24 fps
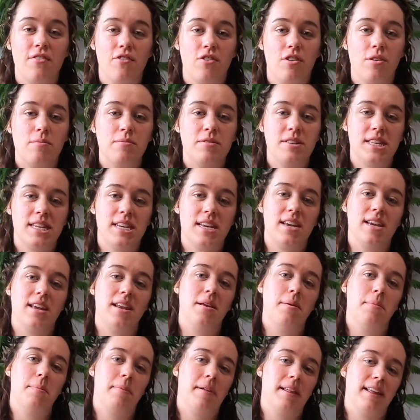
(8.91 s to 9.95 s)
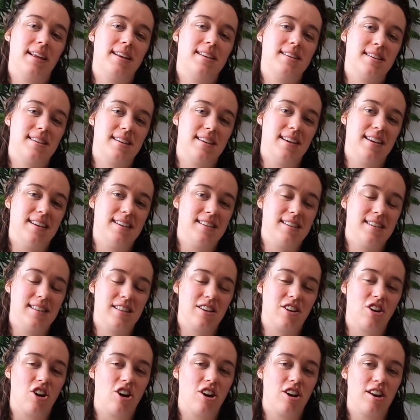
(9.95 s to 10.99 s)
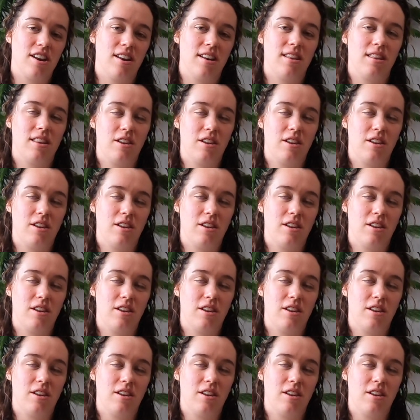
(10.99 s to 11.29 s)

from seed, planted it into the garden.